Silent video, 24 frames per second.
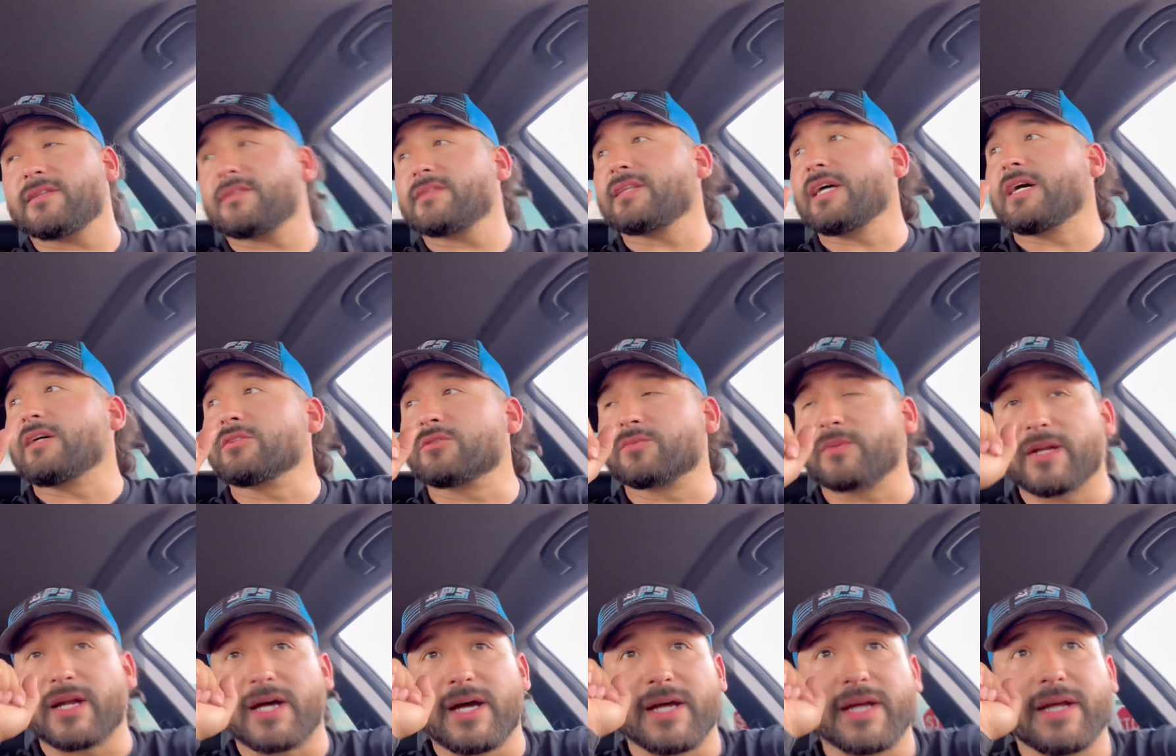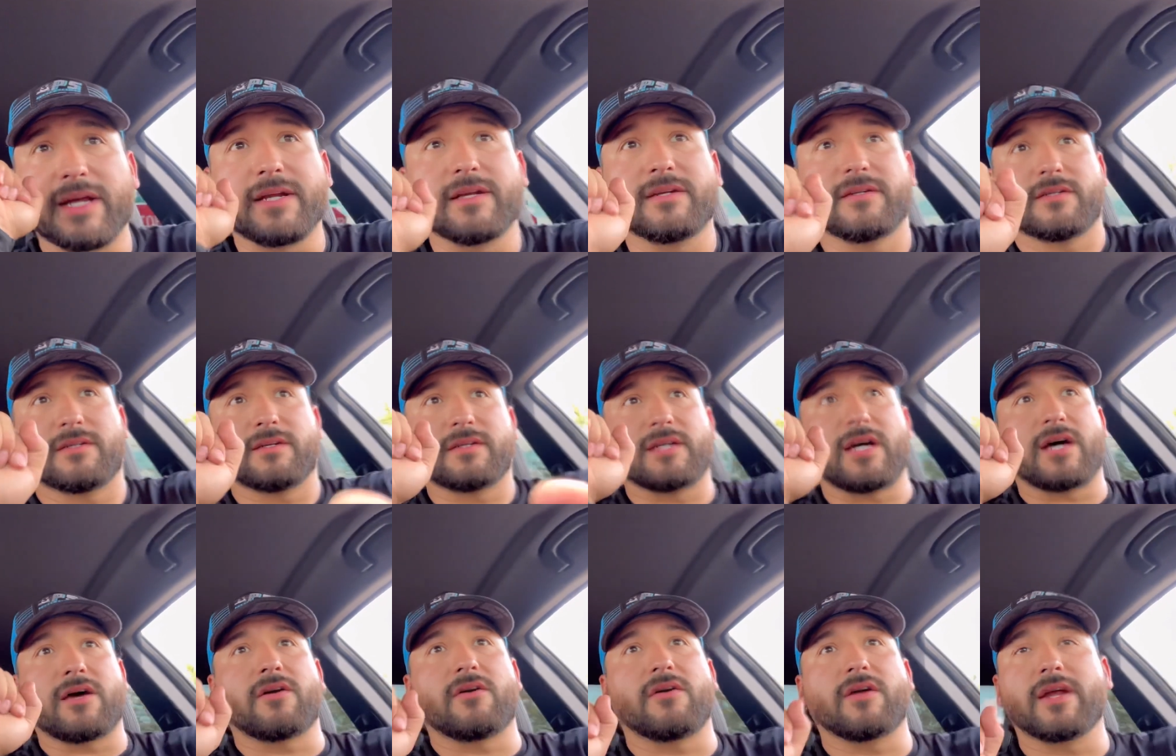That was when I
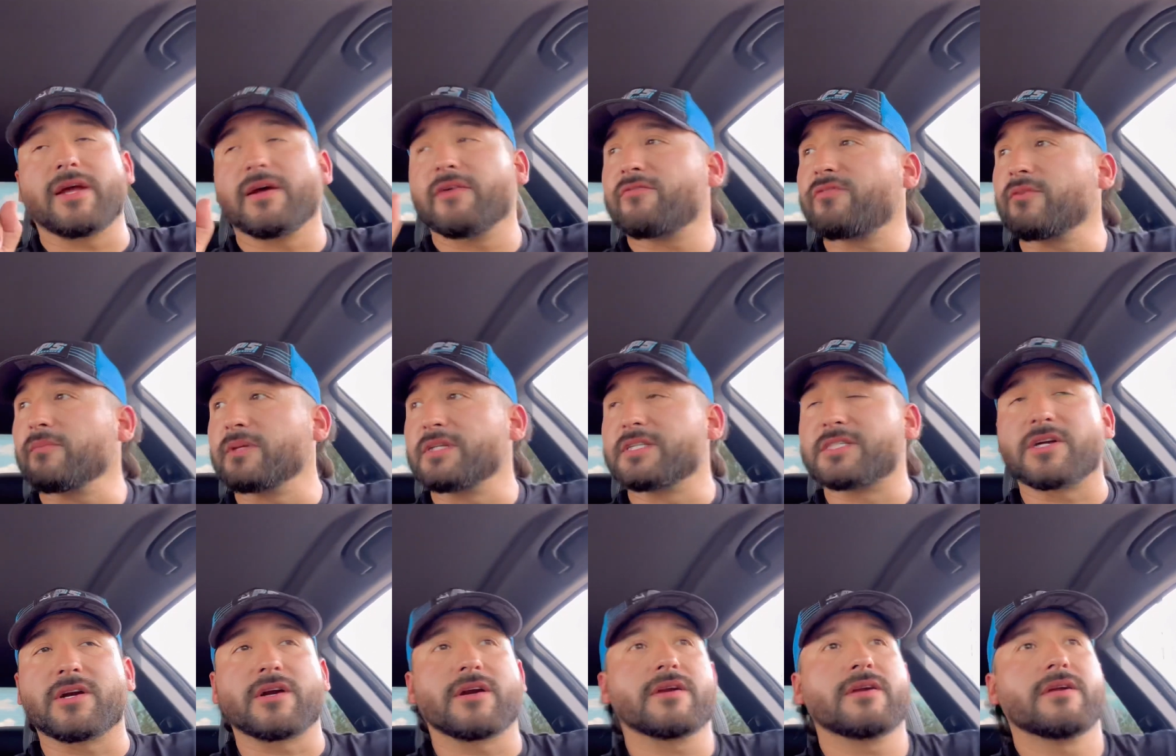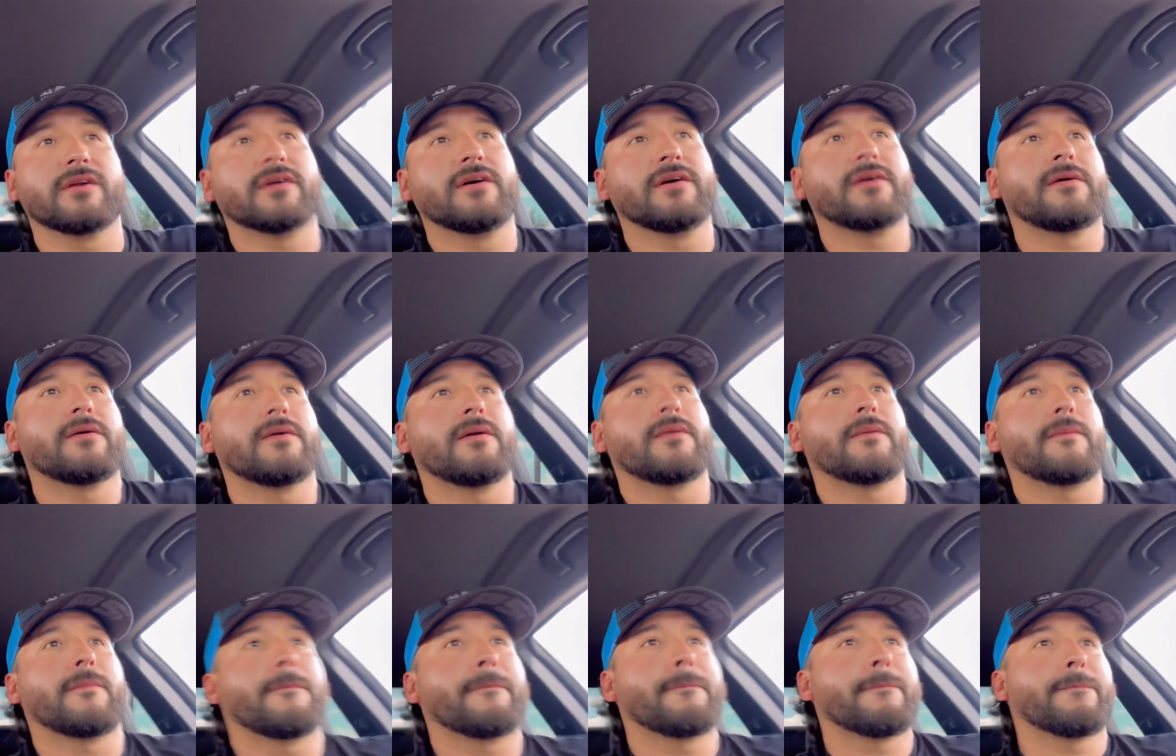got on it from the
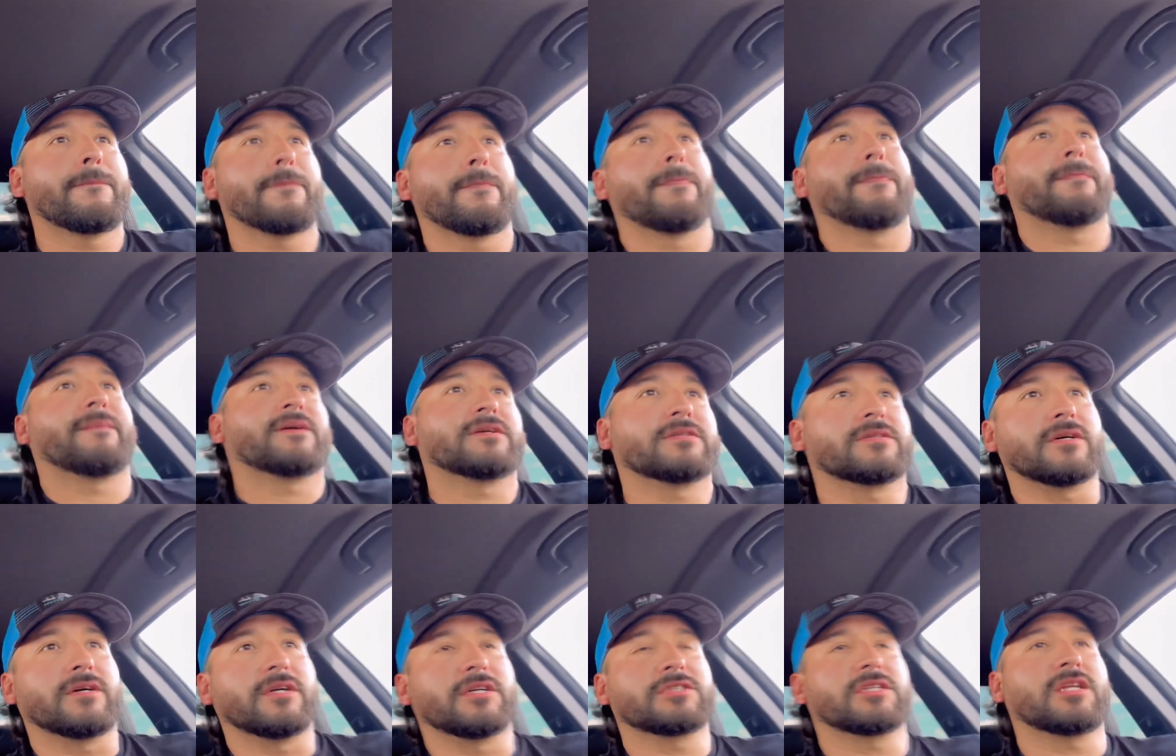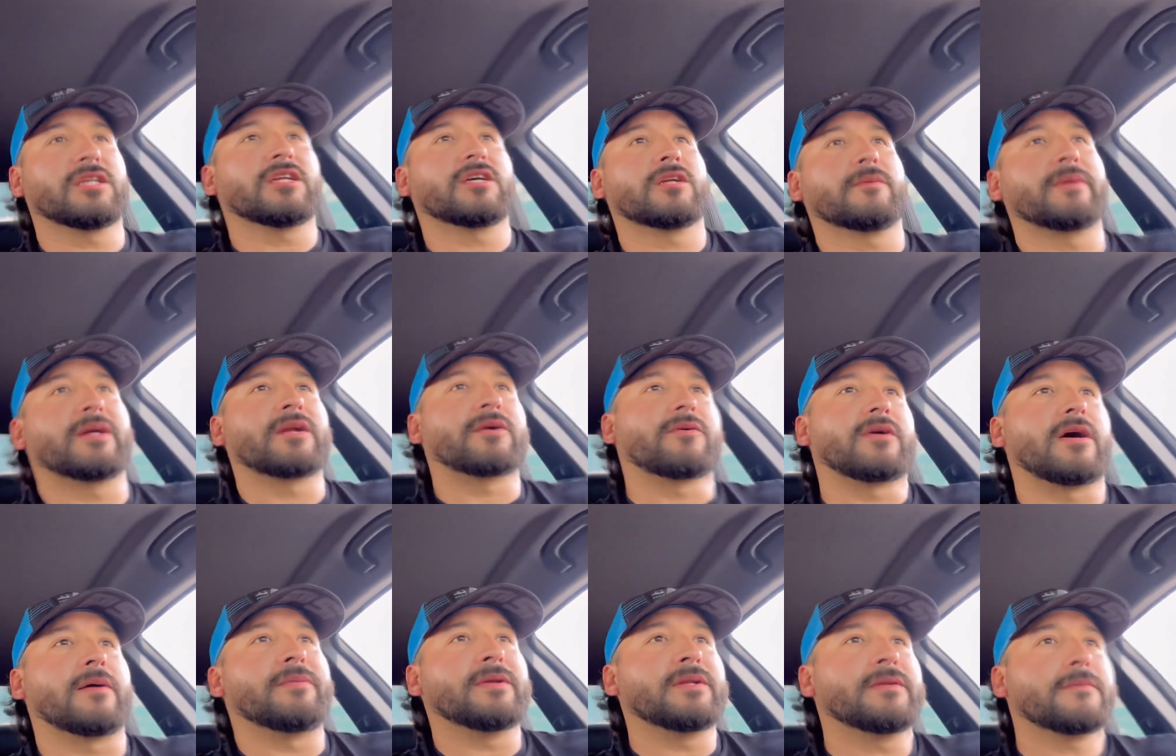turn. So there's a little bit of
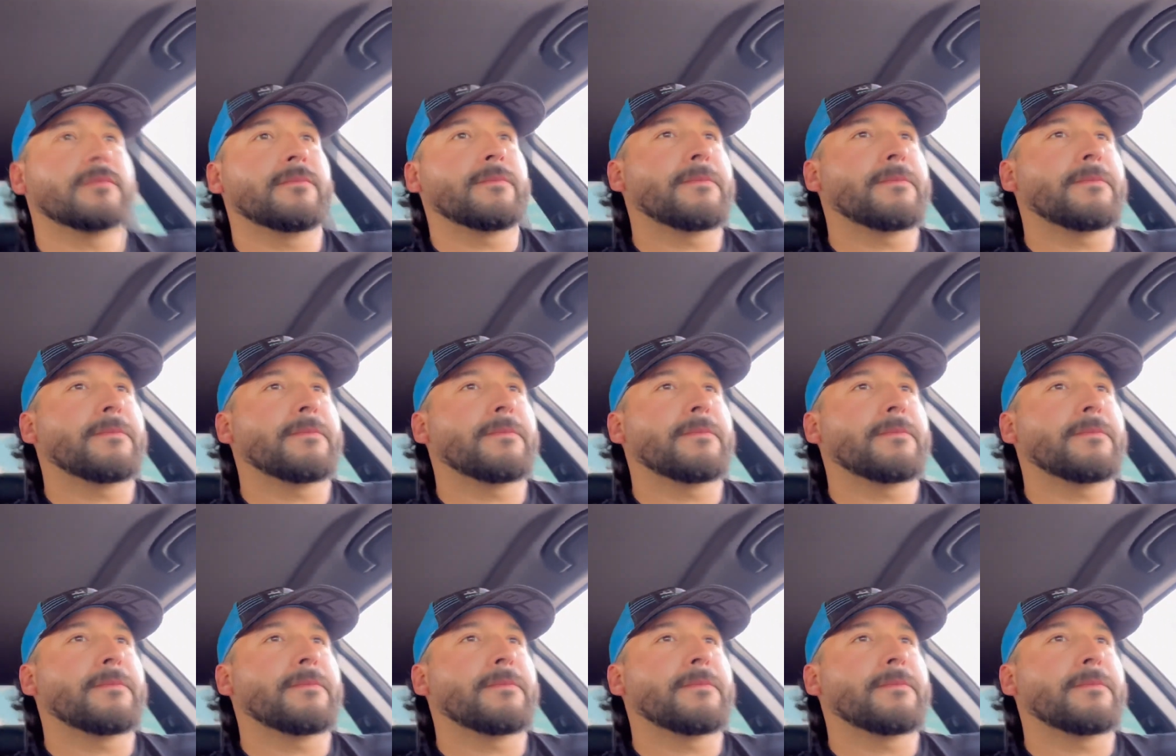rubbing.